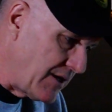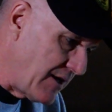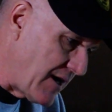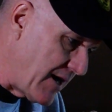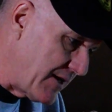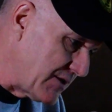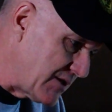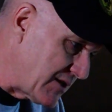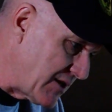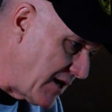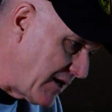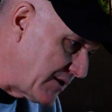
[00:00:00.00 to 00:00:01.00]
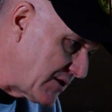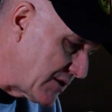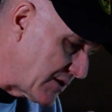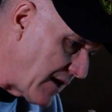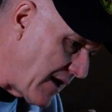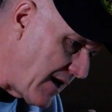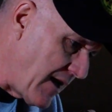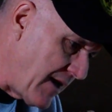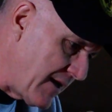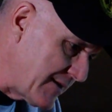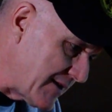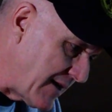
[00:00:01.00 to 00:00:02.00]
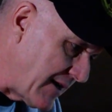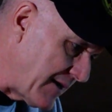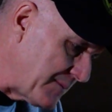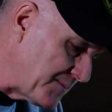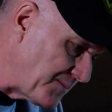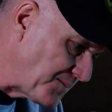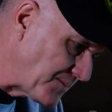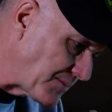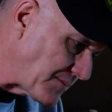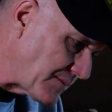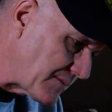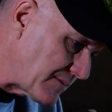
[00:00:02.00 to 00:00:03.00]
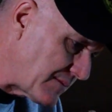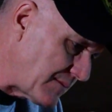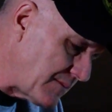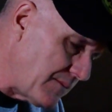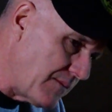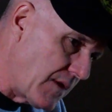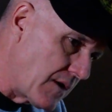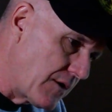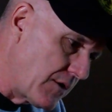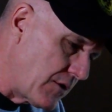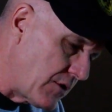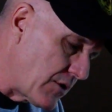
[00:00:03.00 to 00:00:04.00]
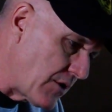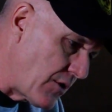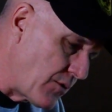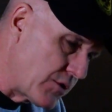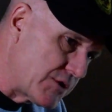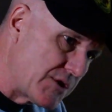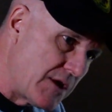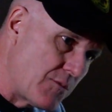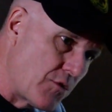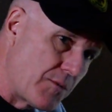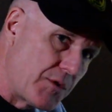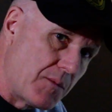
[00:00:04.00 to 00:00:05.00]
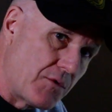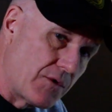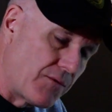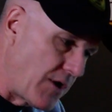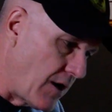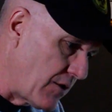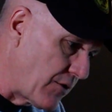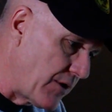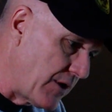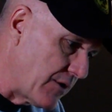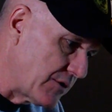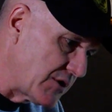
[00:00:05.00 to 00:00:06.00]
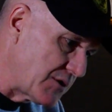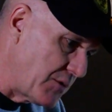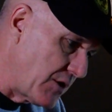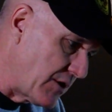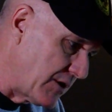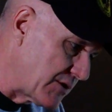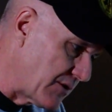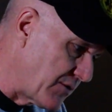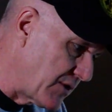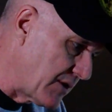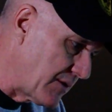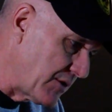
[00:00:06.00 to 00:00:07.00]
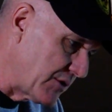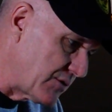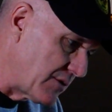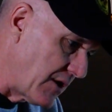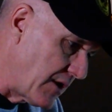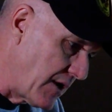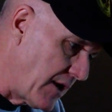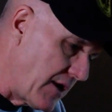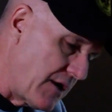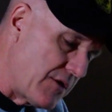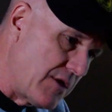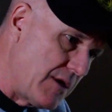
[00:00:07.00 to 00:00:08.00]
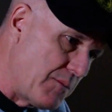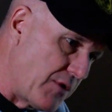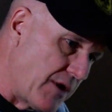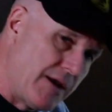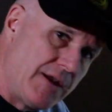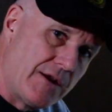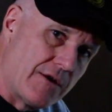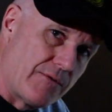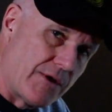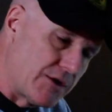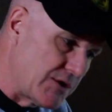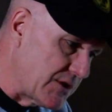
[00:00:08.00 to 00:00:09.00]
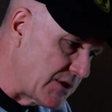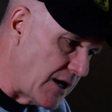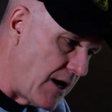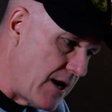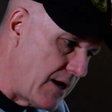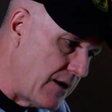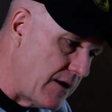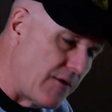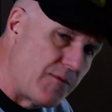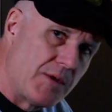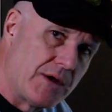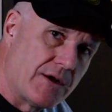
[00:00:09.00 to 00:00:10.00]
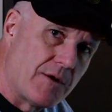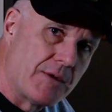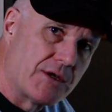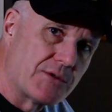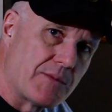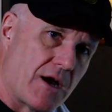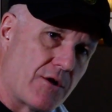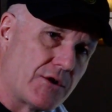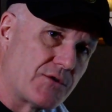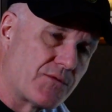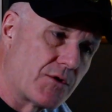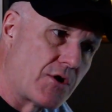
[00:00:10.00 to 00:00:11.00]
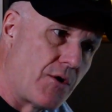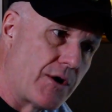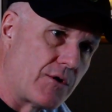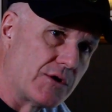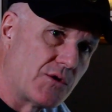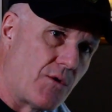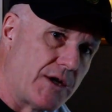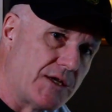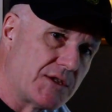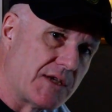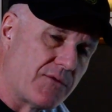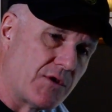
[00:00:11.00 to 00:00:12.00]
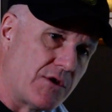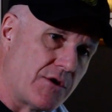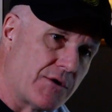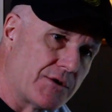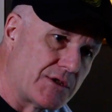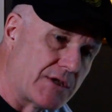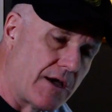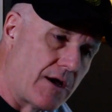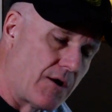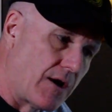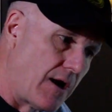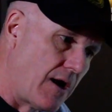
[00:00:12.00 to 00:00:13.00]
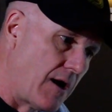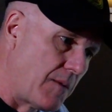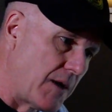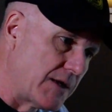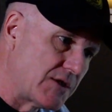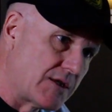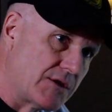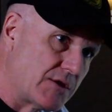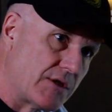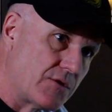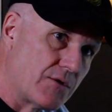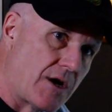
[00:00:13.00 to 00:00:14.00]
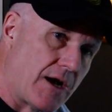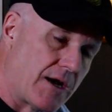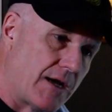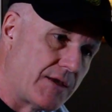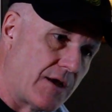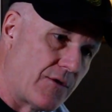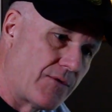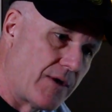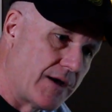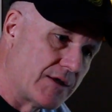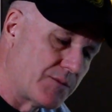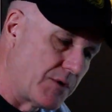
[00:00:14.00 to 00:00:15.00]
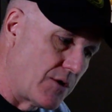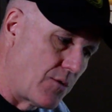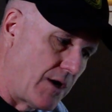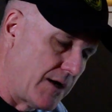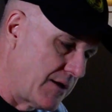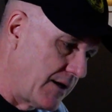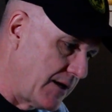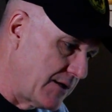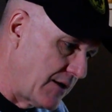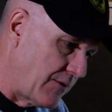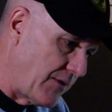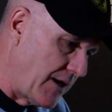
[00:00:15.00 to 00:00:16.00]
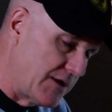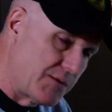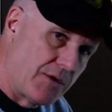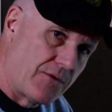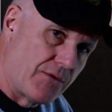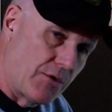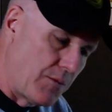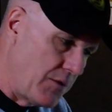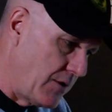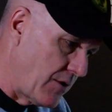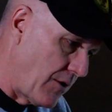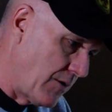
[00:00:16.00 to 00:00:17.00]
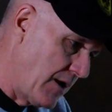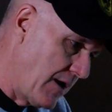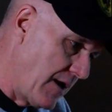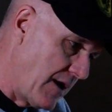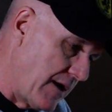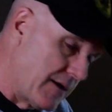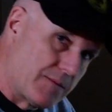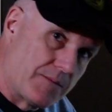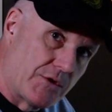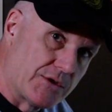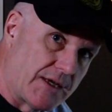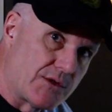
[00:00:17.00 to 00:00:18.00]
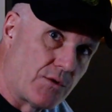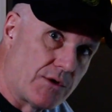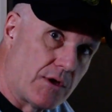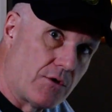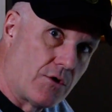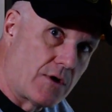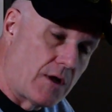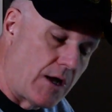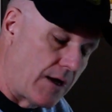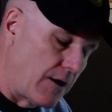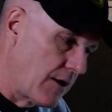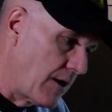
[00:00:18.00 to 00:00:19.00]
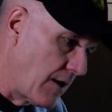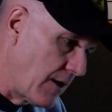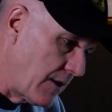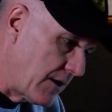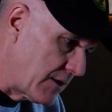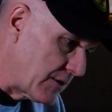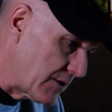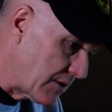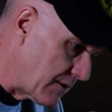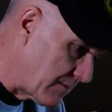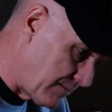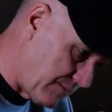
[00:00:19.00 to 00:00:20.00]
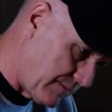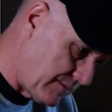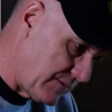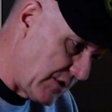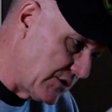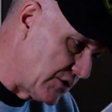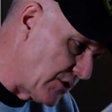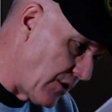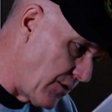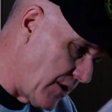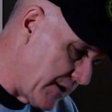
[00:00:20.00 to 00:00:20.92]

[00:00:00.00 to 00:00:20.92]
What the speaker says: the United States, and you know, we're seeing more people of color here just because of the blending of our society. I've been in a mixed marriage for going on 27 years now. My sons, they do not identify as being white, they identify as being Filipino, because that's what they look like. So,